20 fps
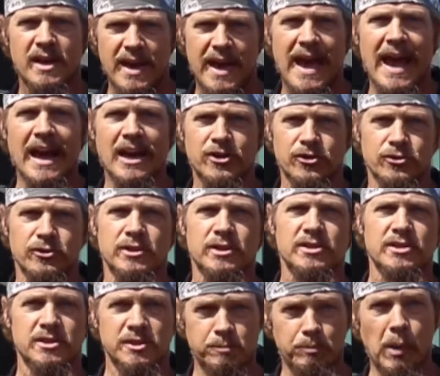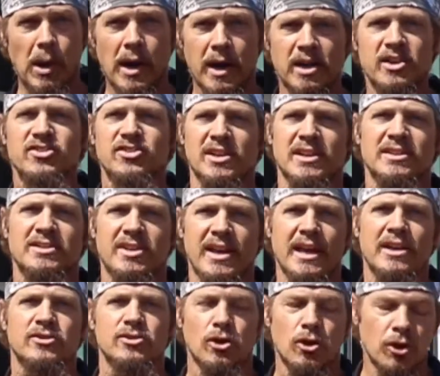actually sparks and
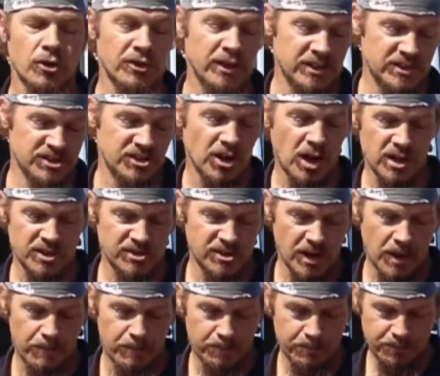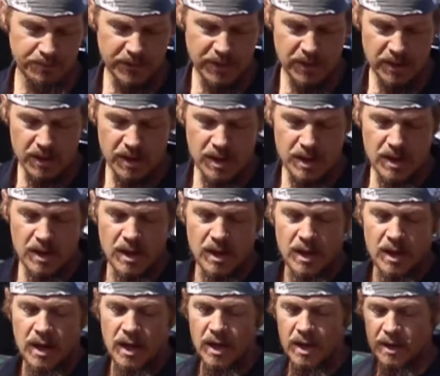takes hold and starts up.
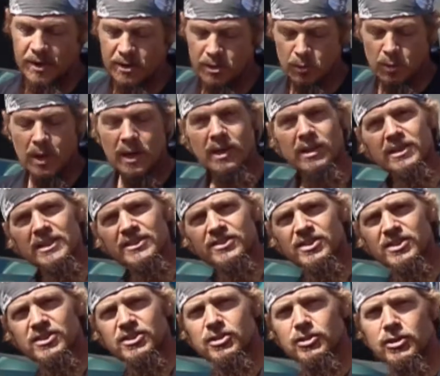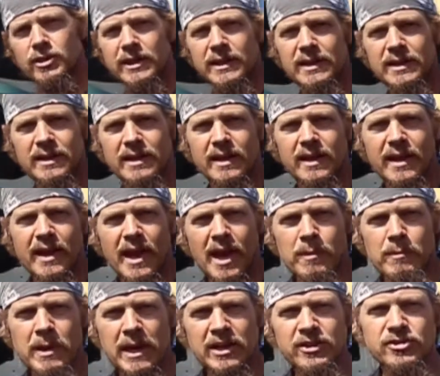You want to listen to it
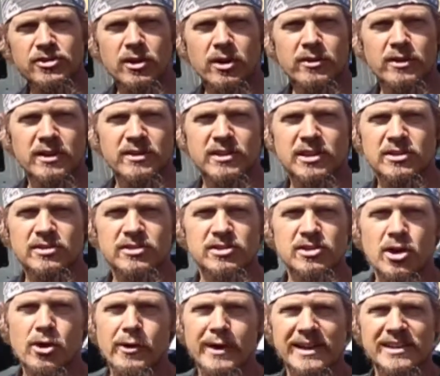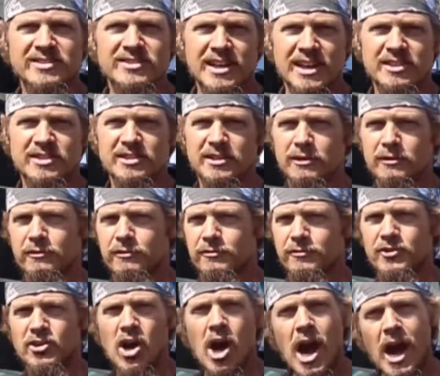and make sure that there's no excessive
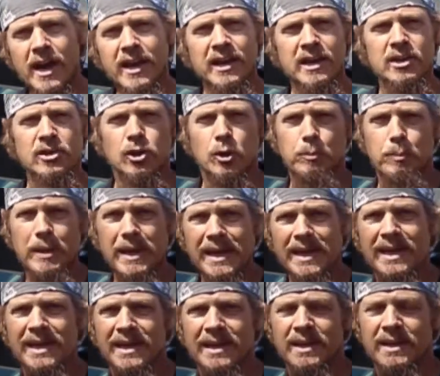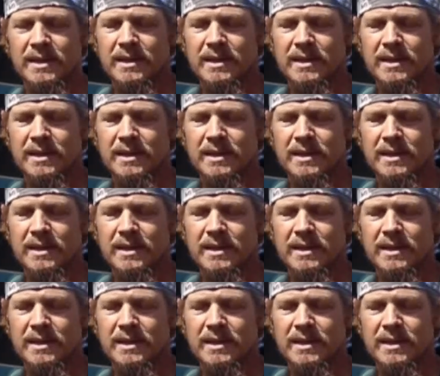knocking or pinging.